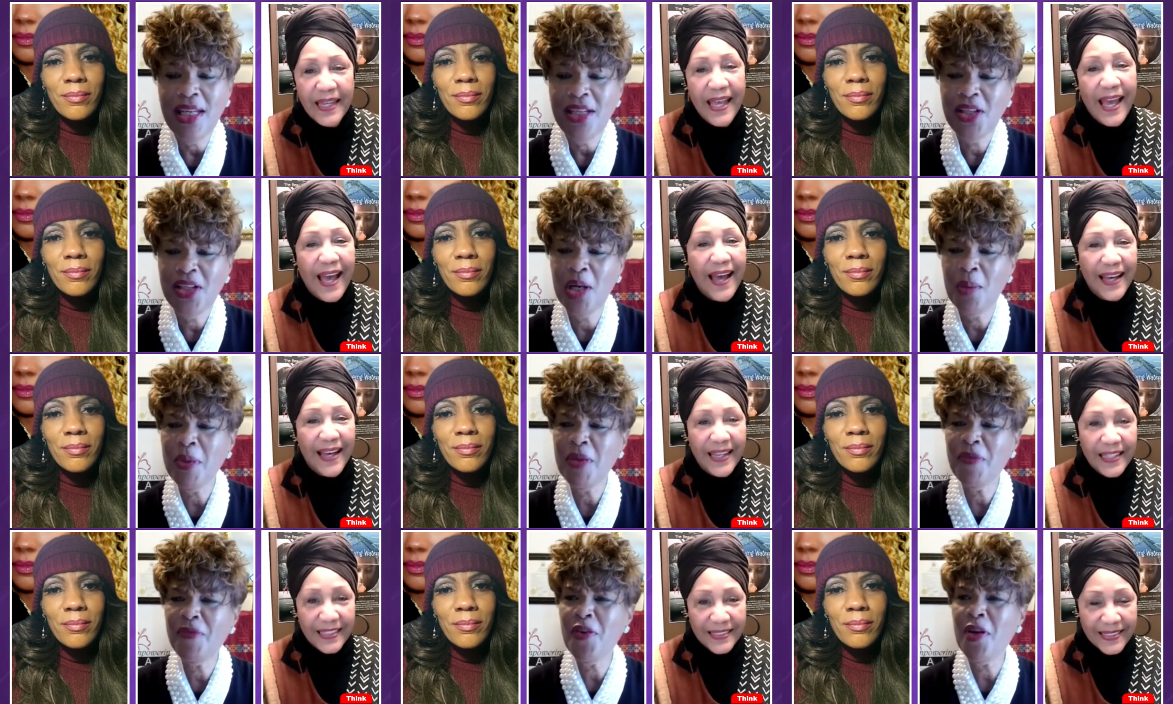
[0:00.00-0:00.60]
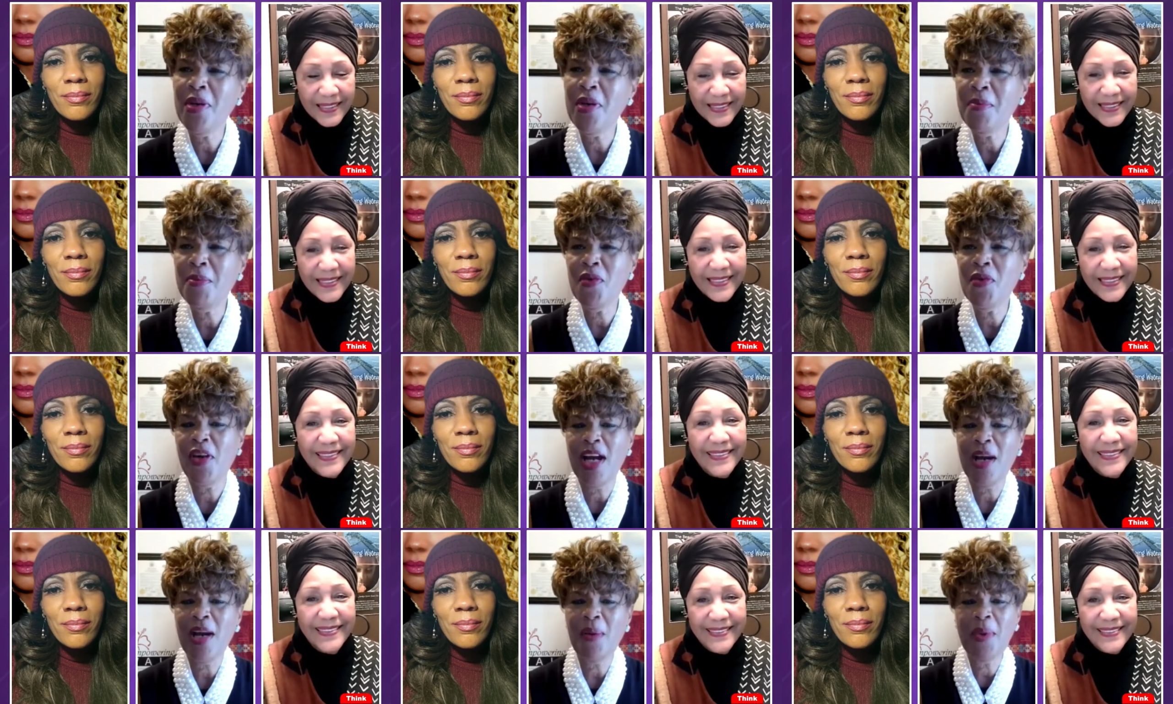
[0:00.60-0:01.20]
Speaker 1: You know, before we
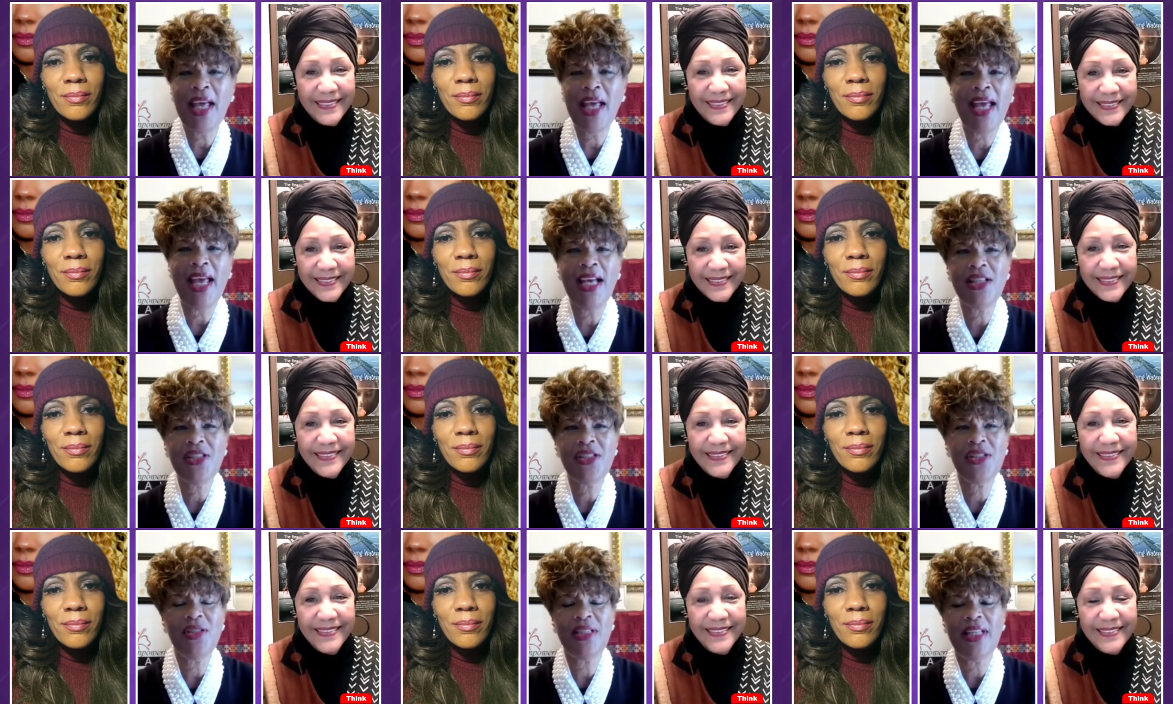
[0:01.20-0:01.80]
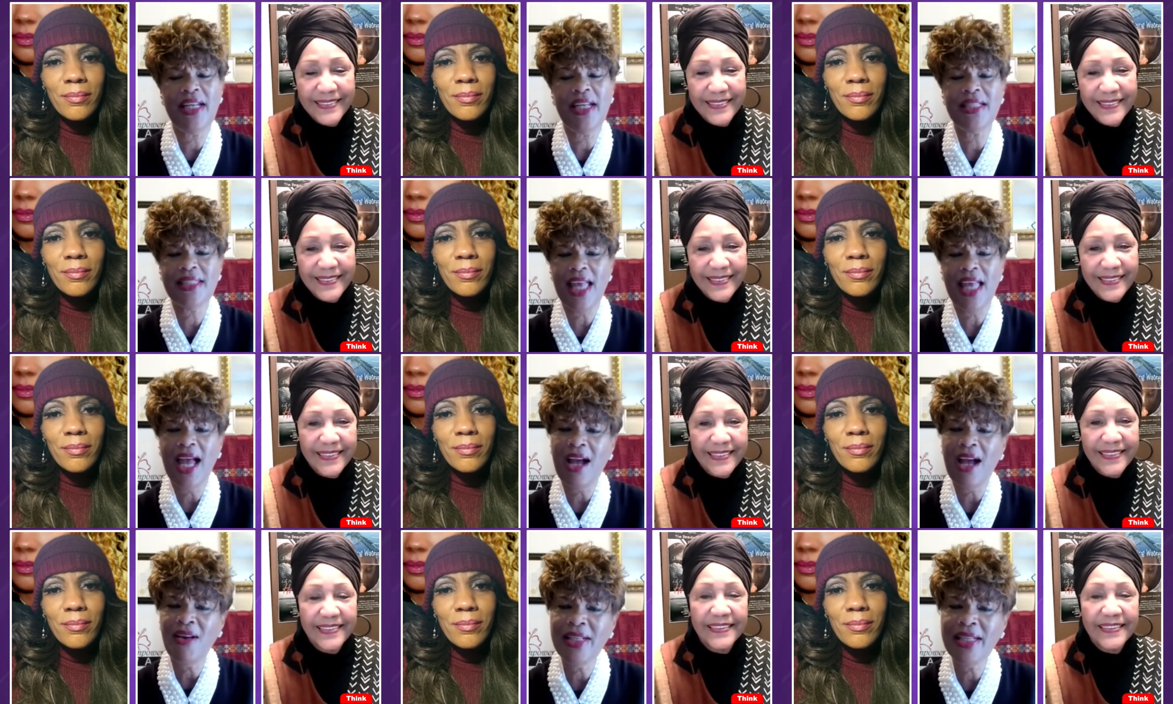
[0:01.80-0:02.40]
move on, I want to ask you, ladies,
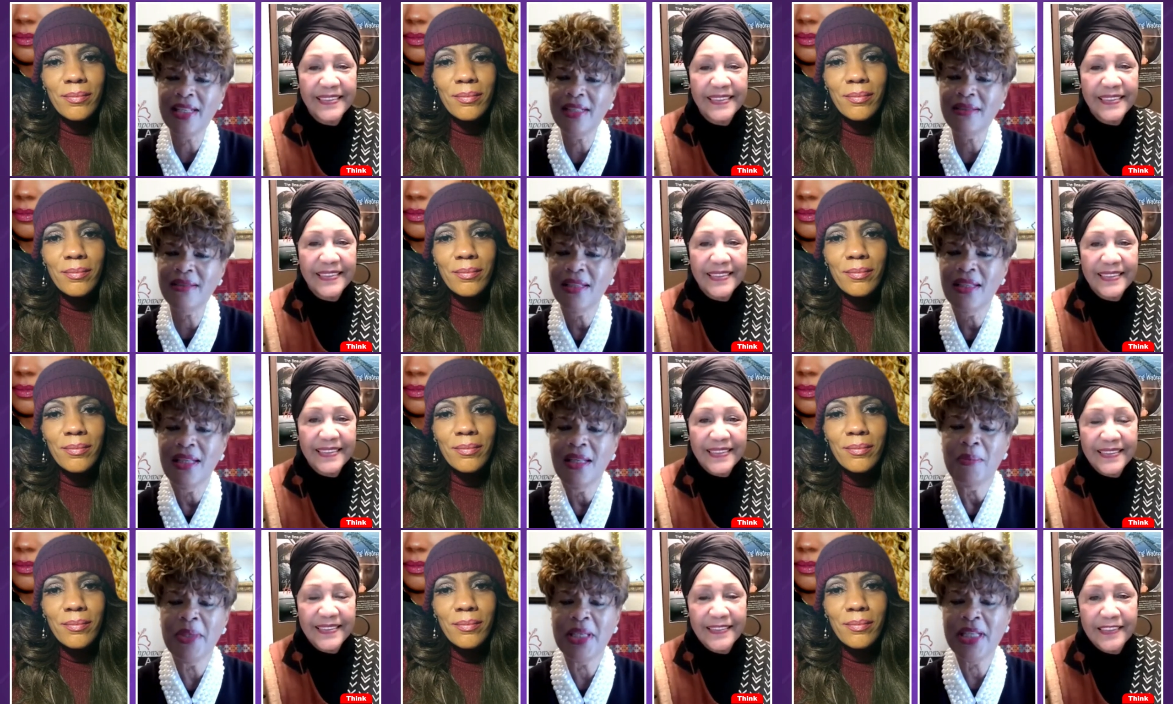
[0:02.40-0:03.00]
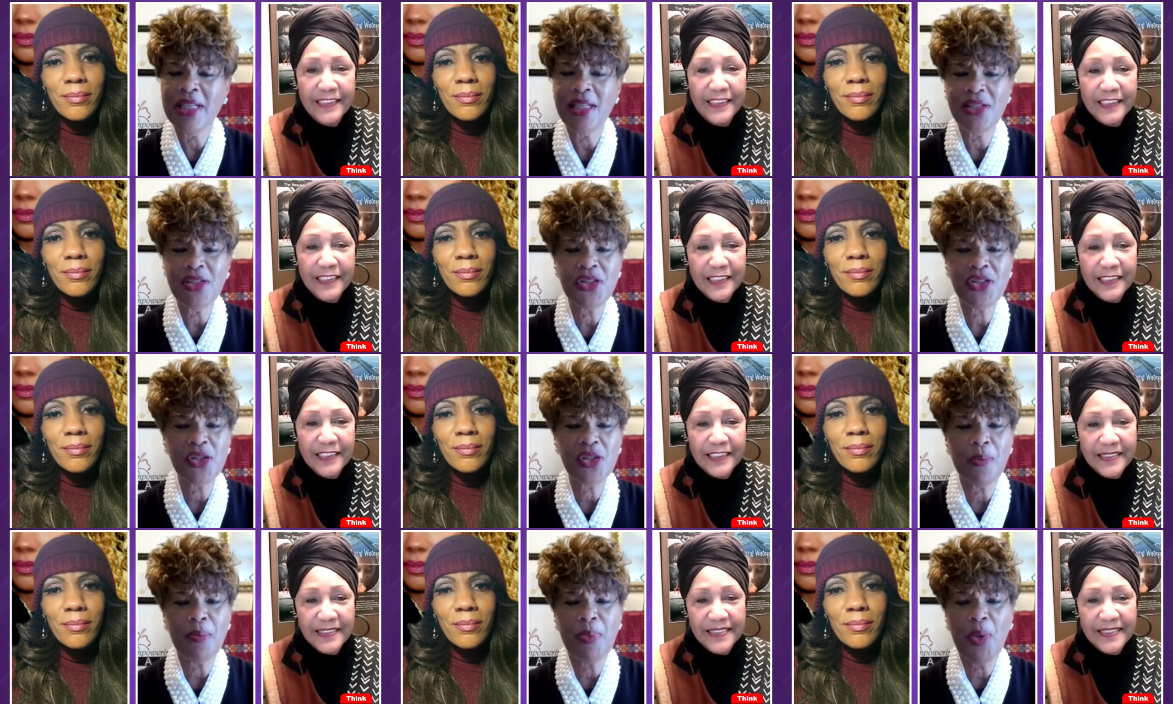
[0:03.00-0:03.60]
how did
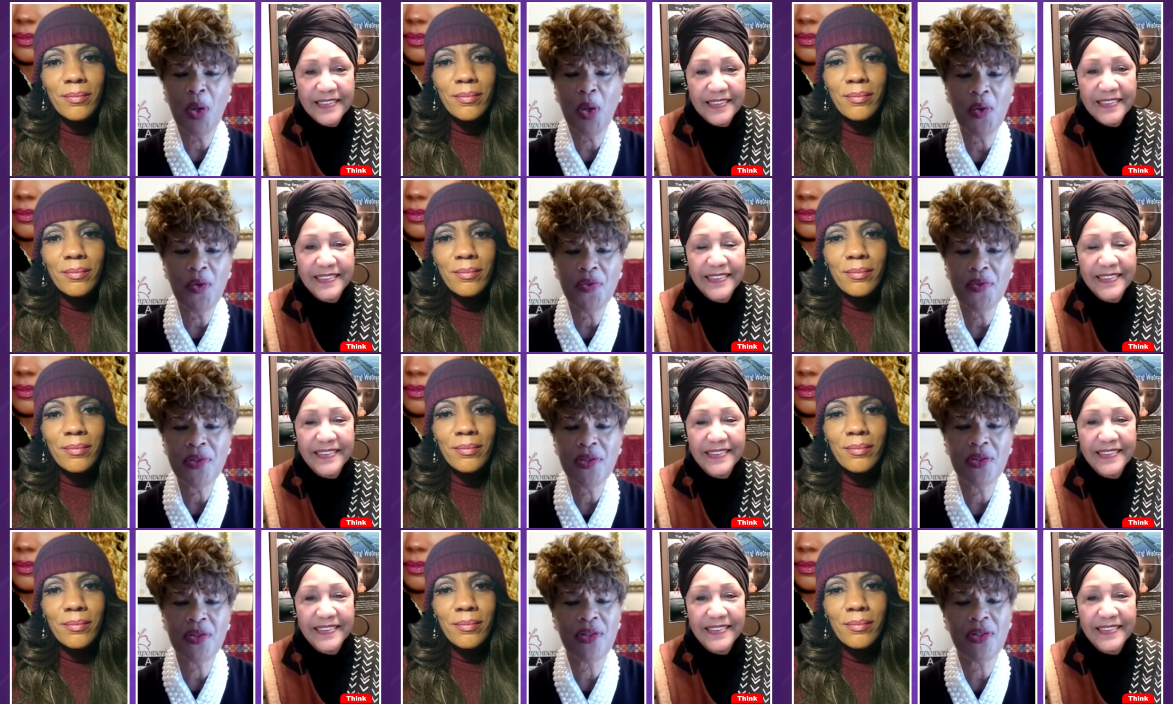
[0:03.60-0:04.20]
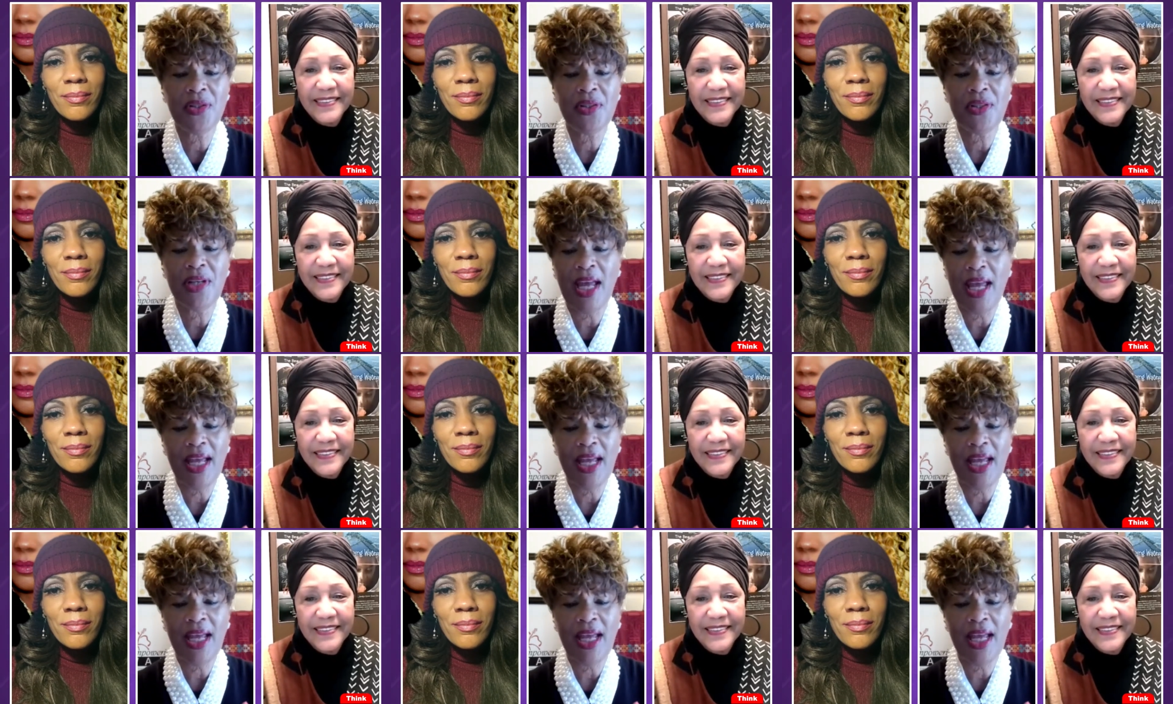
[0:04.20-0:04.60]
because you're both you're, you're